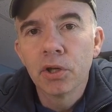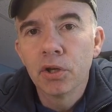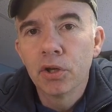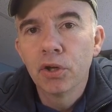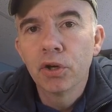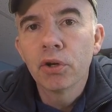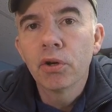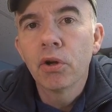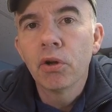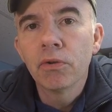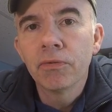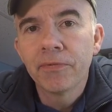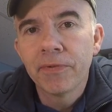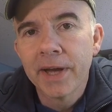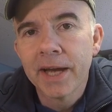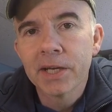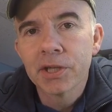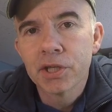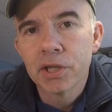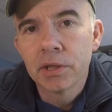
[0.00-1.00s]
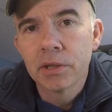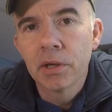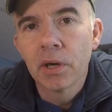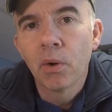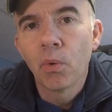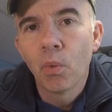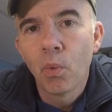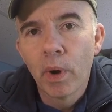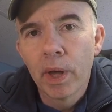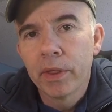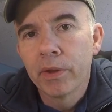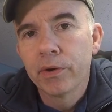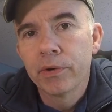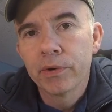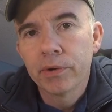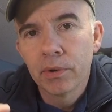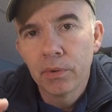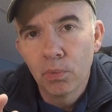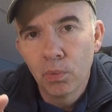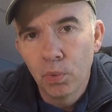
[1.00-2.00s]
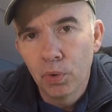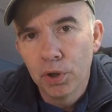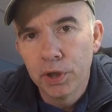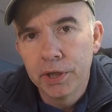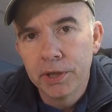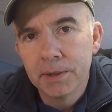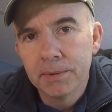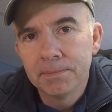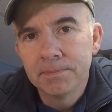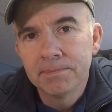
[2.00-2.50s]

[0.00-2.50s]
good old fashioned weathered wood.